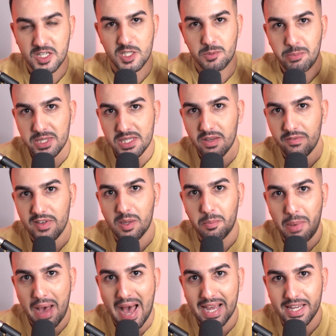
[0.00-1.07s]
the
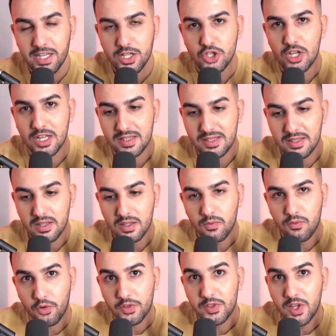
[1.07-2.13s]
specific package that
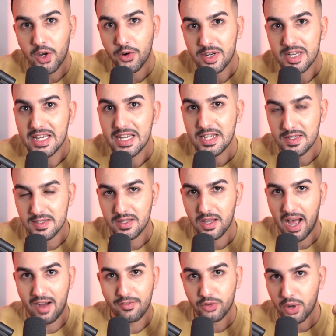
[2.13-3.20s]
for their needs
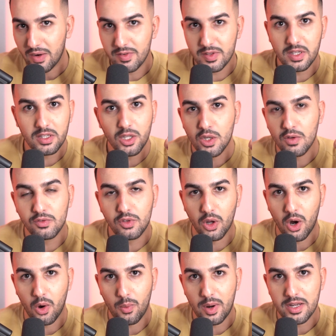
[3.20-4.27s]
after everything that you've
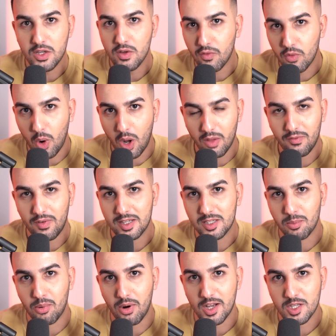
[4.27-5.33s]
done already. You've qualified
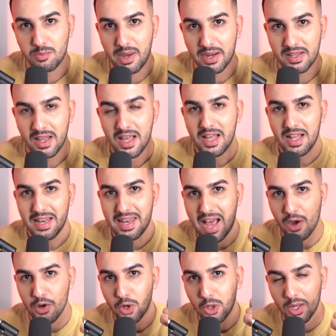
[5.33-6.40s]
the prospect.
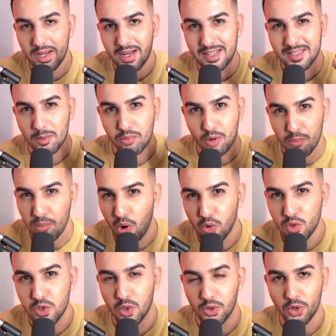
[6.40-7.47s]
Now you're looking at the
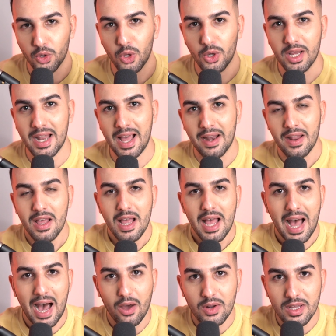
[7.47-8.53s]
proposal. You're looking at
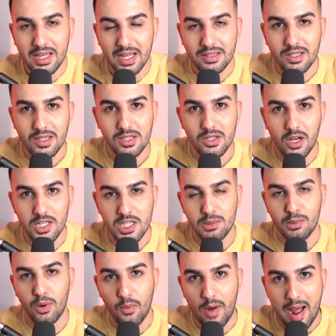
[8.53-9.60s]
how to get this
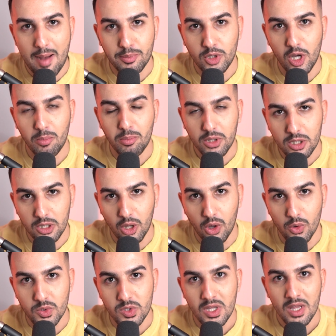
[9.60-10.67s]
customer wrapped up,
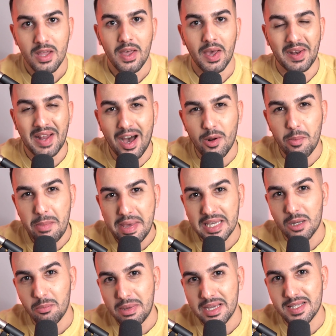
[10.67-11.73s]
closed, and how to
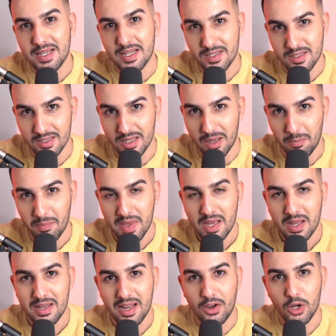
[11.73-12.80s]
make it make sense to them.
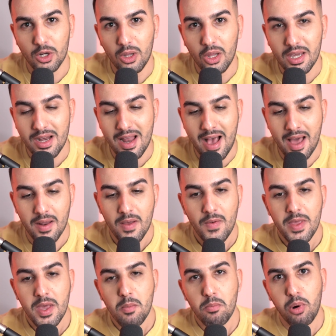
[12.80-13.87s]
Now you're looking at
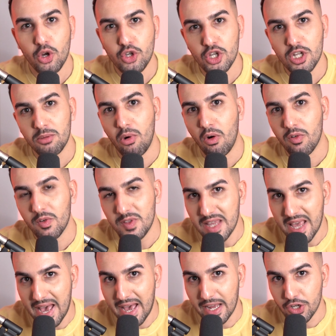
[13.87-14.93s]
pushing them over
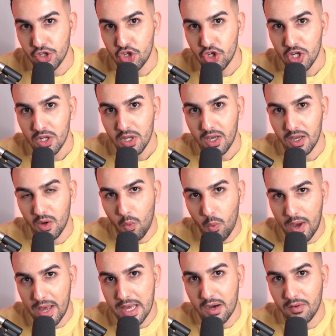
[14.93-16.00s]
the edge in a
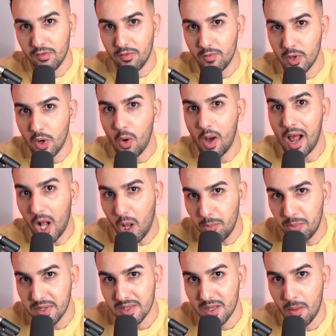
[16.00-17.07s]
way of, you know,
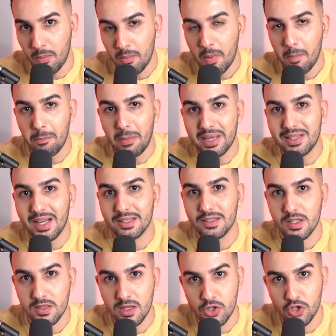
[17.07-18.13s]
helping them make that
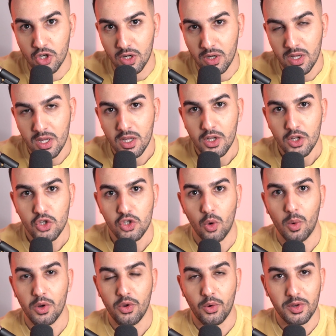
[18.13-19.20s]
decision. So
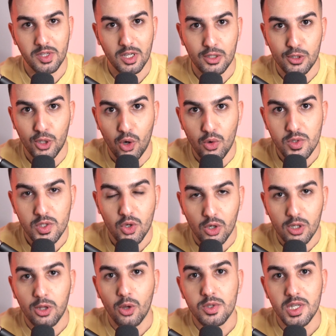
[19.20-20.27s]
when you're in the close,
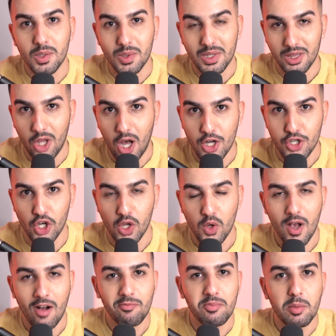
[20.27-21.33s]
you're closing with logic.
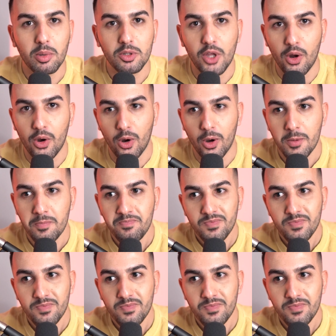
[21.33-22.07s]
You have people that are,